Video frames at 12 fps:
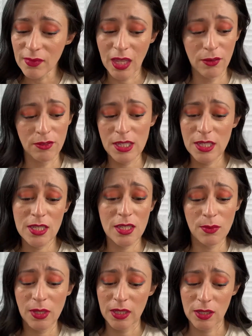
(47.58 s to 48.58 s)
if this is
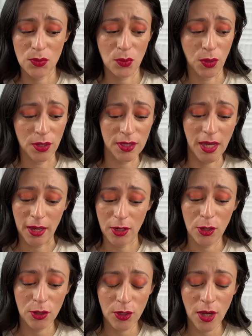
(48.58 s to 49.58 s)
something that's worth
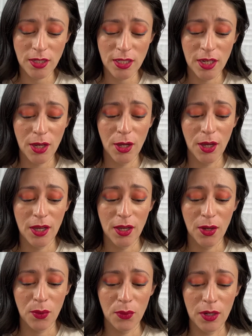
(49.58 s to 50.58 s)
getting or not.
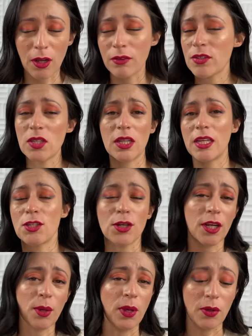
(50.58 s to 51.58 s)
When all of a sudden they
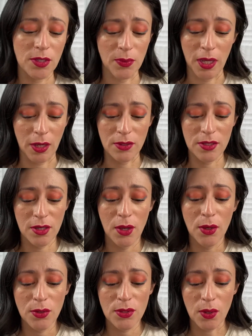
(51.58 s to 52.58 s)
started coming out with something else.
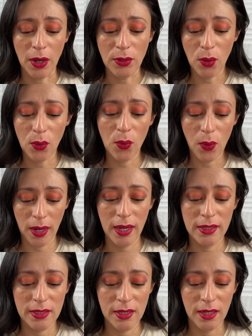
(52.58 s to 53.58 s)
So I don't
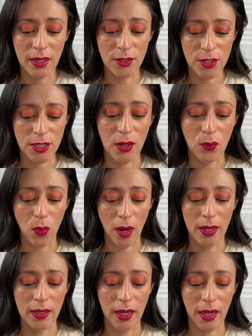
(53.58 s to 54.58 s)
quite understand
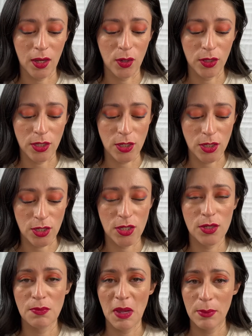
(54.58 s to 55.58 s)
why they couldn't
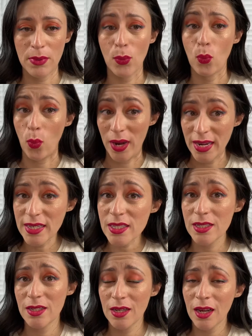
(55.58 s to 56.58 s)
just maybe
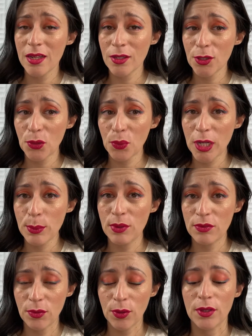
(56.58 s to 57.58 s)
wait another week
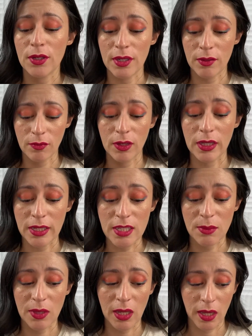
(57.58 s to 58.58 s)
before then release
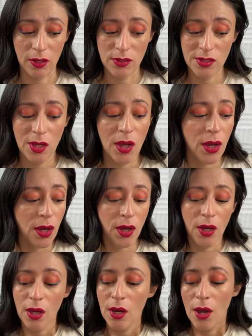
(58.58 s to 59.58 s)
something else.
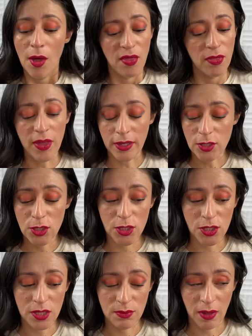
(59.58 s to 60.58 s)
That's just